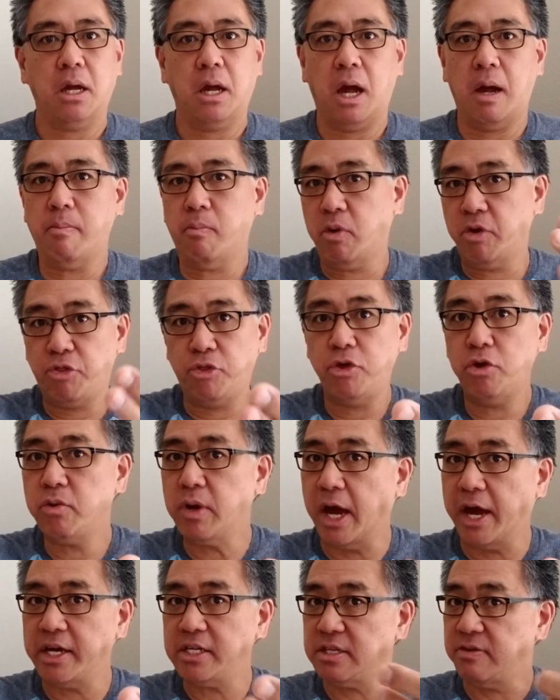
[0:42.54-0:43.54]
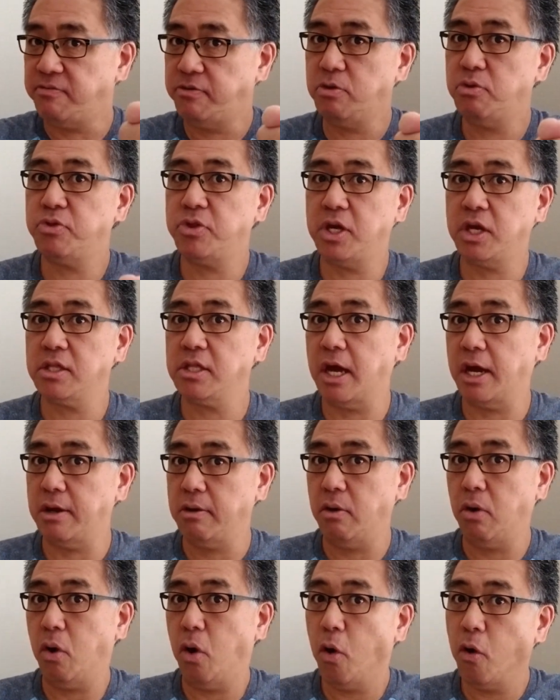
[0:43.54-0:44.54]
I'm with you guys if you think that
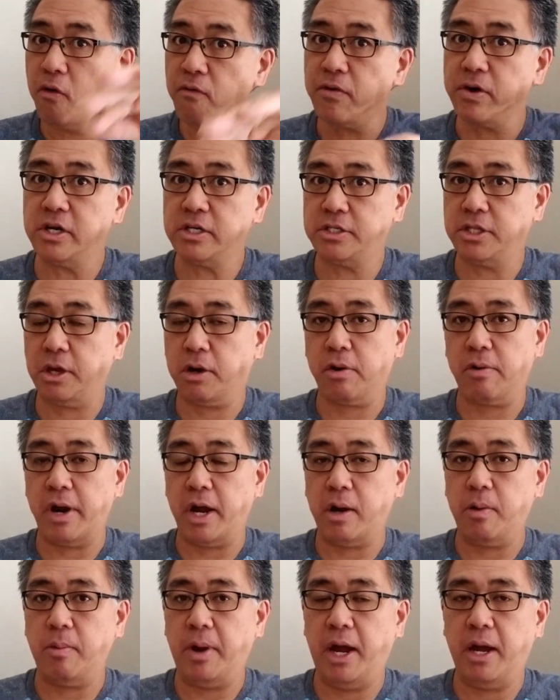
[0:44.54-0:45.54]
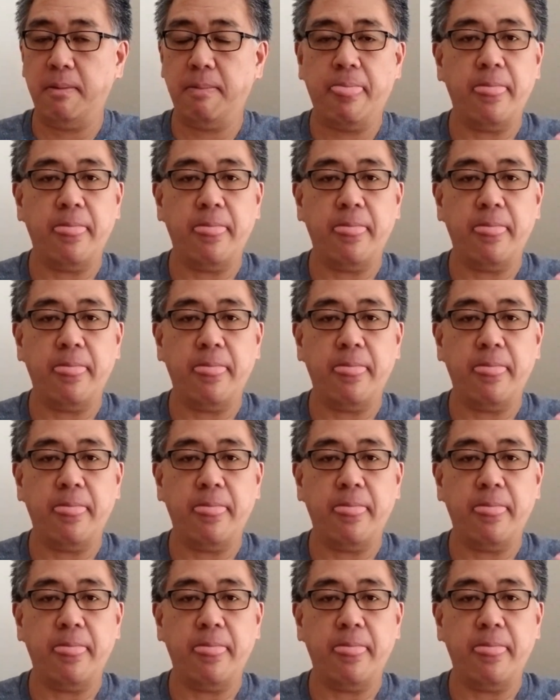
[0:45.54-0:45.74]
over is the correct way.